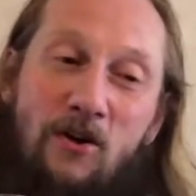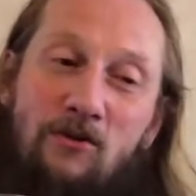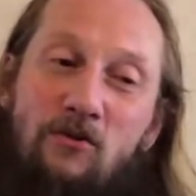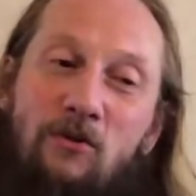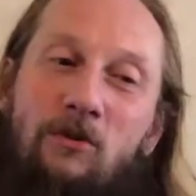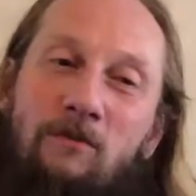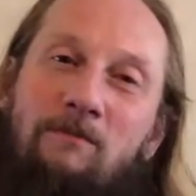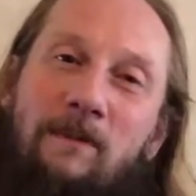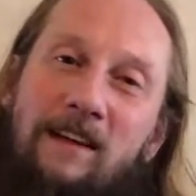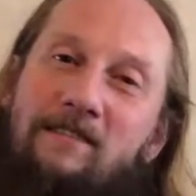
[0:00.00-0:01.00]
you could
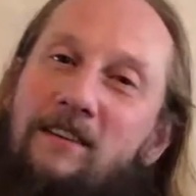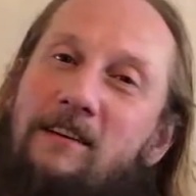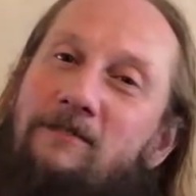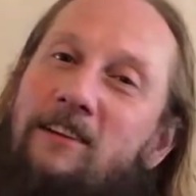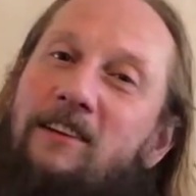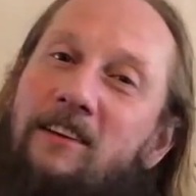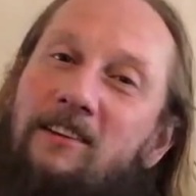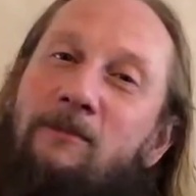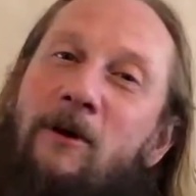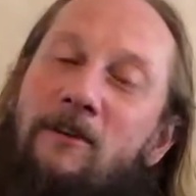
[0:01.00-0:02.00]
basically feel the
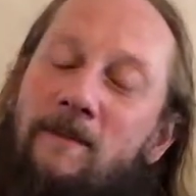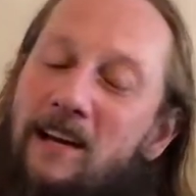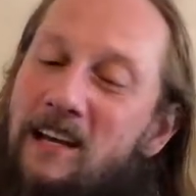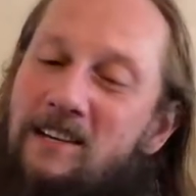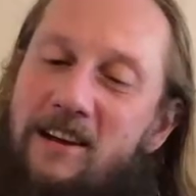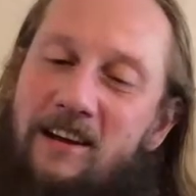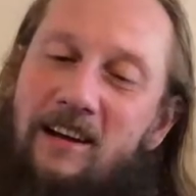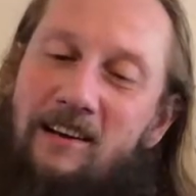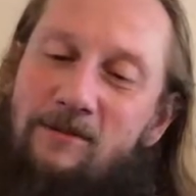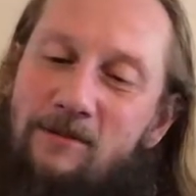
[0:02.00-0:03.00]
disappointment eating
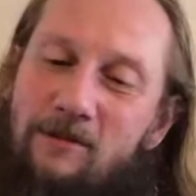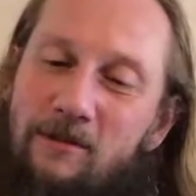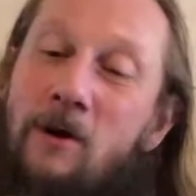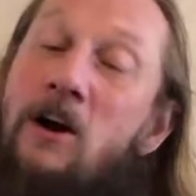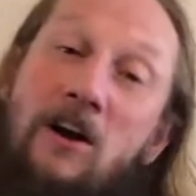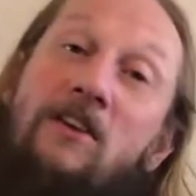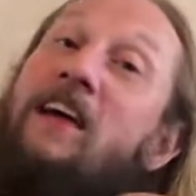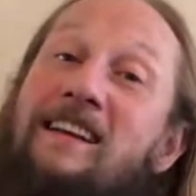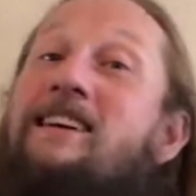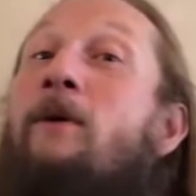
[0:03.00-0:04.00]
into you.
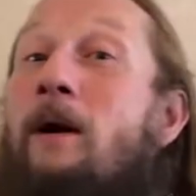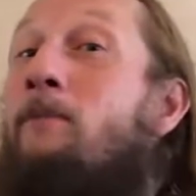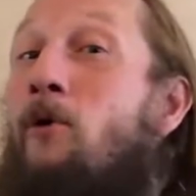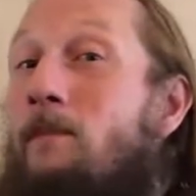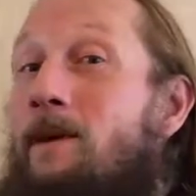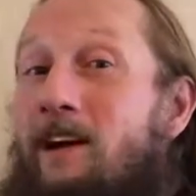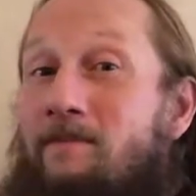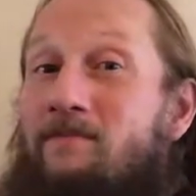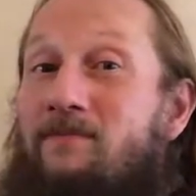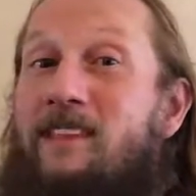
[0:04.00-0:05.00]
That's how I pour beer.
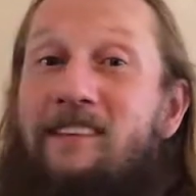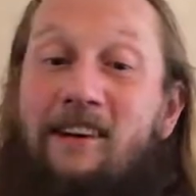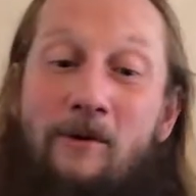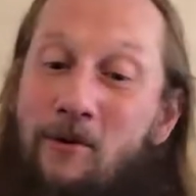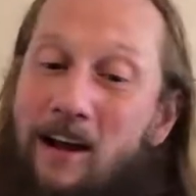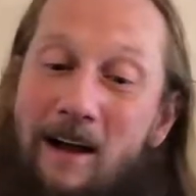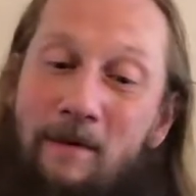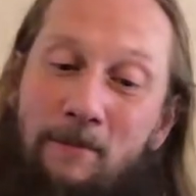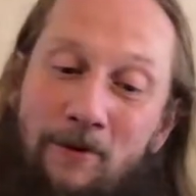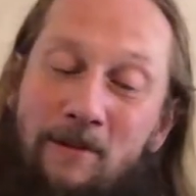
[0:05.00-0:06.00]
That's how good I am
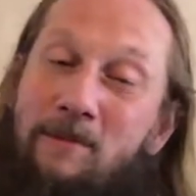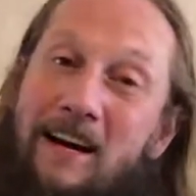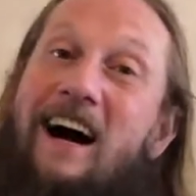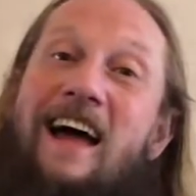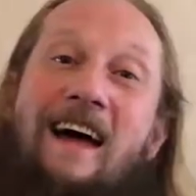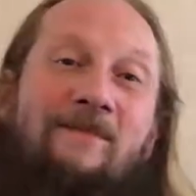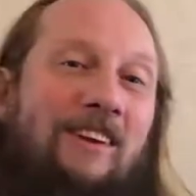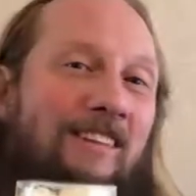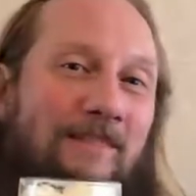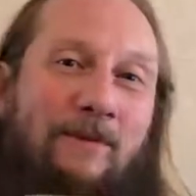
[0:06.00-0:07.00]
at pouring beer. I am the
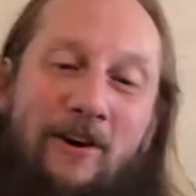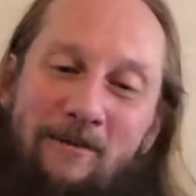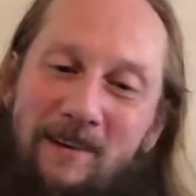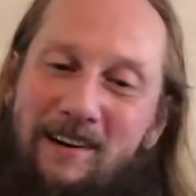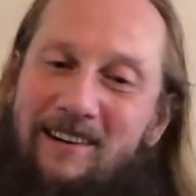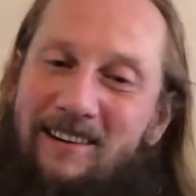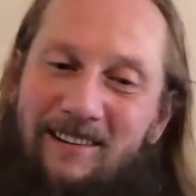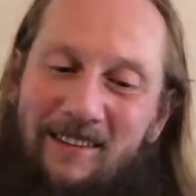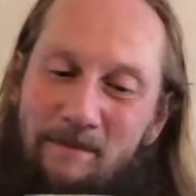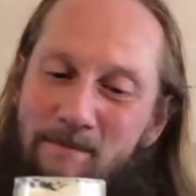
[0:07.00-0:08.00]
disappointment,
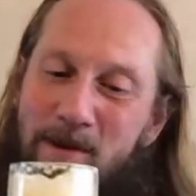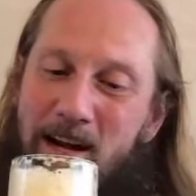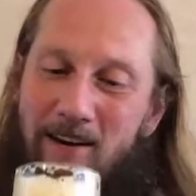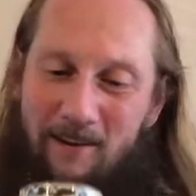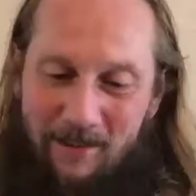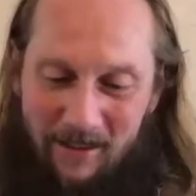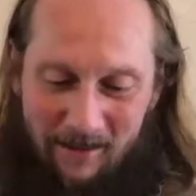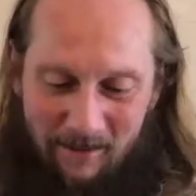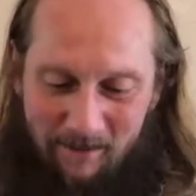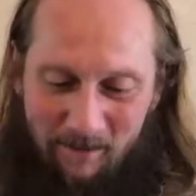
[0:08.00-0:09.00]
the beer
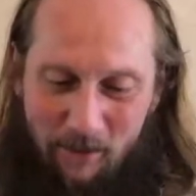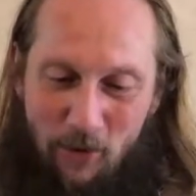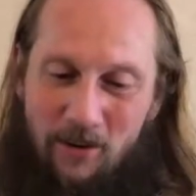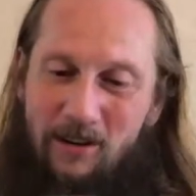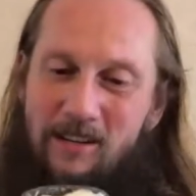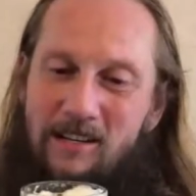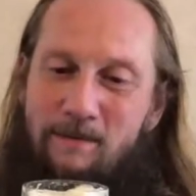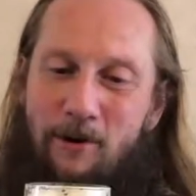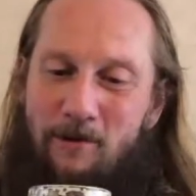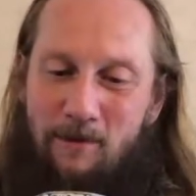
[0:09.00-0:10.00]
pouring
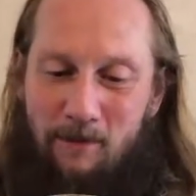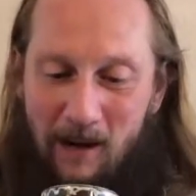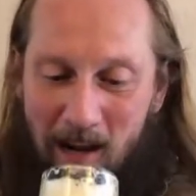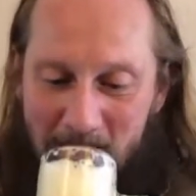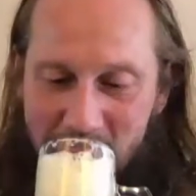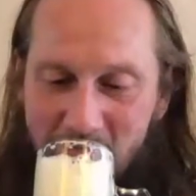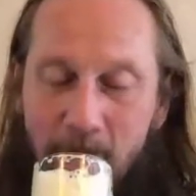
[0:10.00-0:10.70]
disappointment. But let's